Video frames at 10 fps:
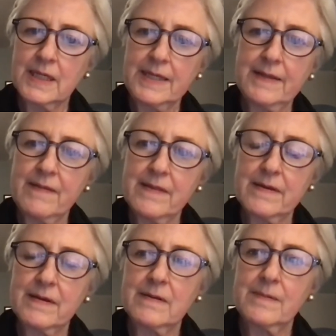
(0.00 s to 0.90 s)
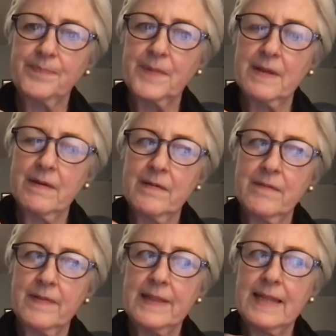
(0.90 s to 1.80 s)
in the
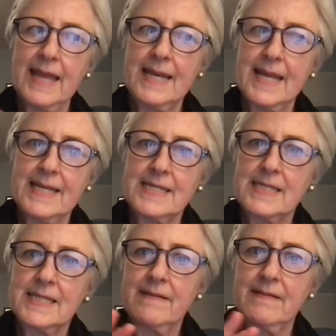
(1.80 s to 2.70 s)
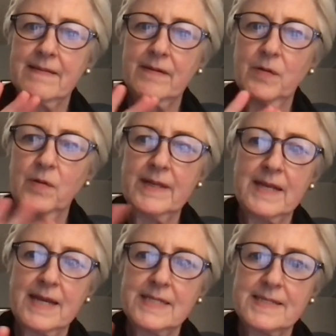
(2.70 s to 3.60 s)
late 18th, early
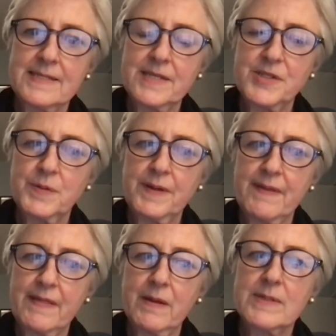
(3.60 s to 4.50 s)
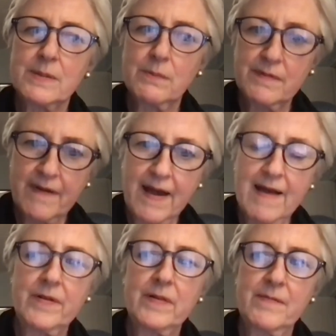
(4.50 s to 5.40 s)
19th century. And then there was a
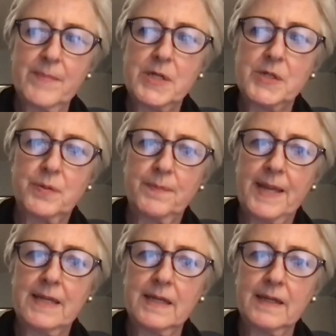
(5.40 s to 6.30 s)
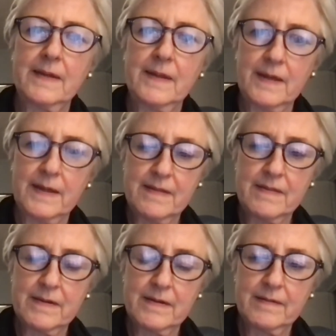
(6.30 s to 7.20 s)
revival of miniature painting in
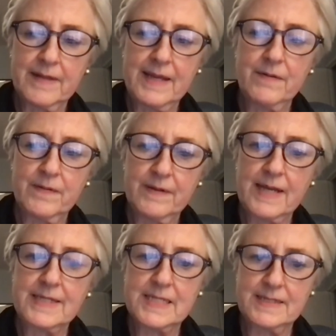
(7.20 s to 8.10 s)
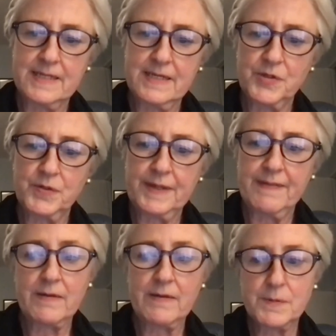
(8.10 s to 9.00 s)
the later 19th century.
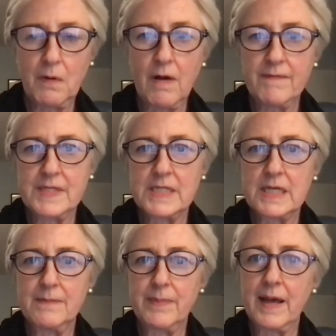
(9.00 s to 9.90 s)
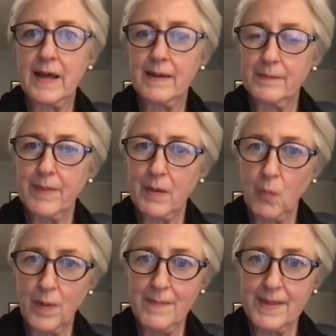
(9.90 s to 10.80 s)
And those were often done by, by
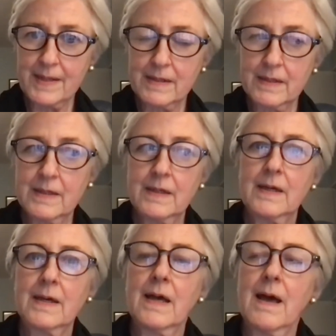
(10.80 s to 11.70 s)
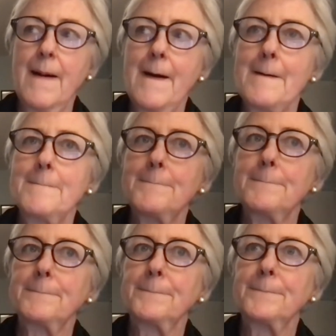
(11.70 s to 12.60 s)
women. Um,